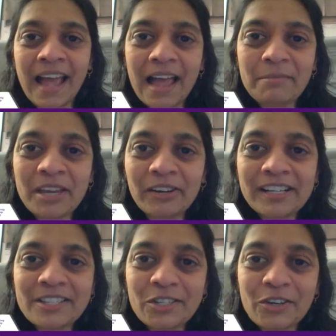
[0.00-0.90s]
I'm
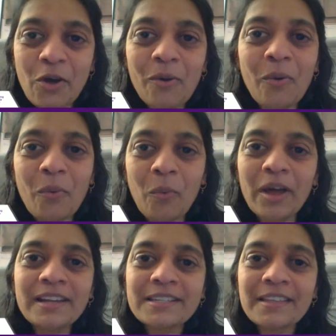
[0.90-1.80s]
curious to know,
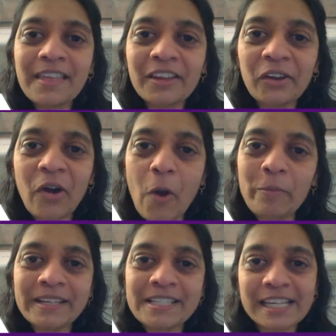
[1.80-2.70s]
what is it that you're
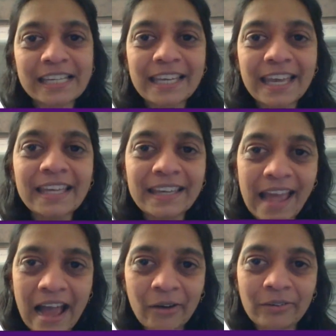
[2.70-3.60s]
hoping to get
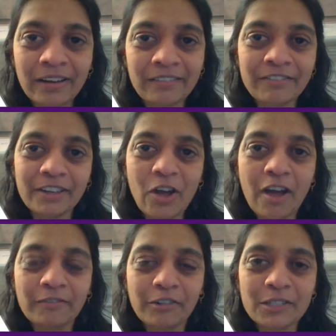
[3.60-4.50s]
out of the
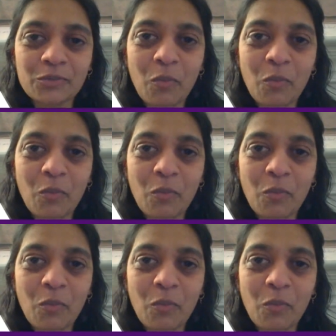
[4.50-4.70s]
conference?